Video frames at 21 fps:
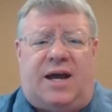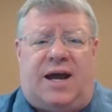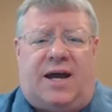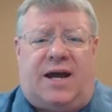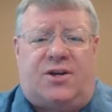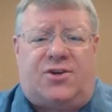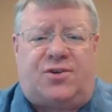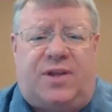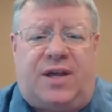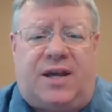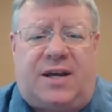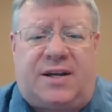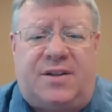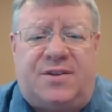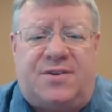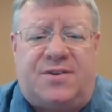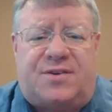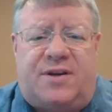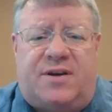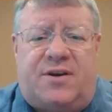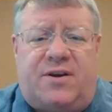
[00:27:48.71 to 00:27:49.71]
actually
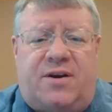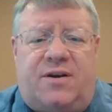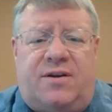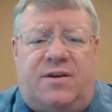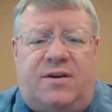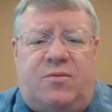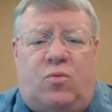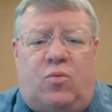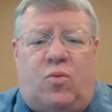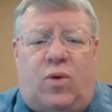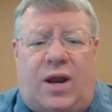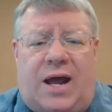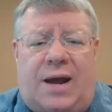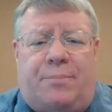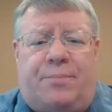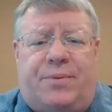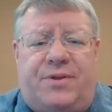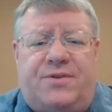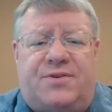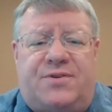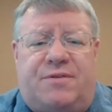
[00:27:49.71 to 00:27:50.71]
considered what
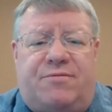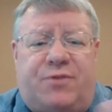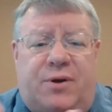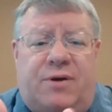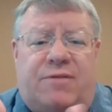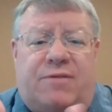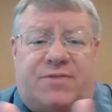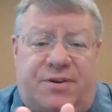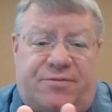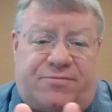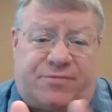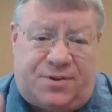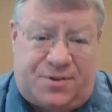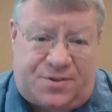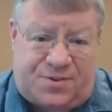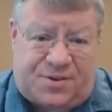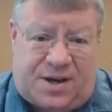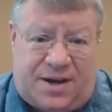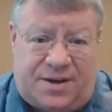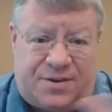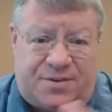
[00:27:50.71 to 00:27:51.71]
happens if you have different
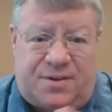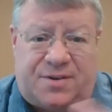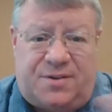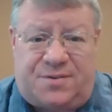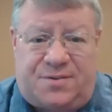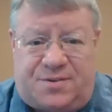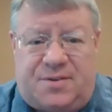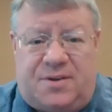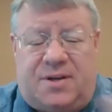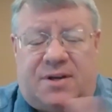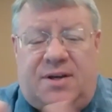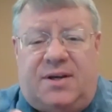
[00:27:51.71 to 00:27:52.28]
sizes.